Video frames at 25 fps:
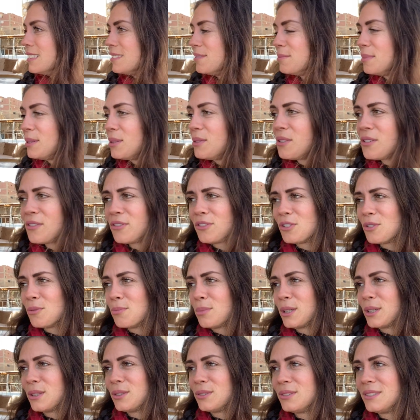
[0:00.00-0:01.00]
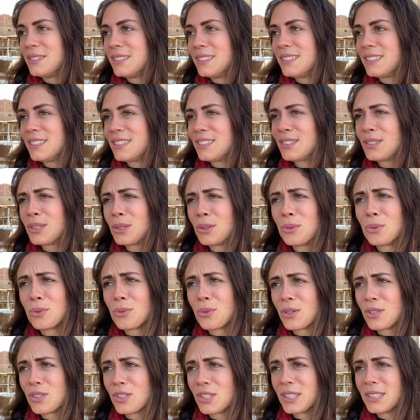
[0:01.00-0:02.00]
beautiful boat. It's so
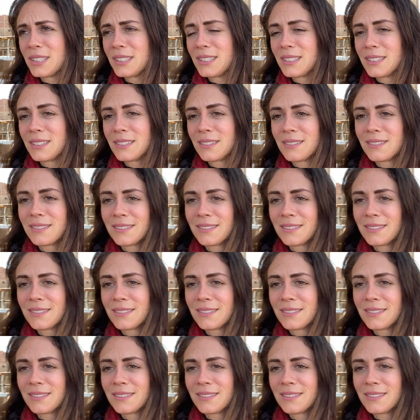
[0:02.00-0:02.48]
gorgeous.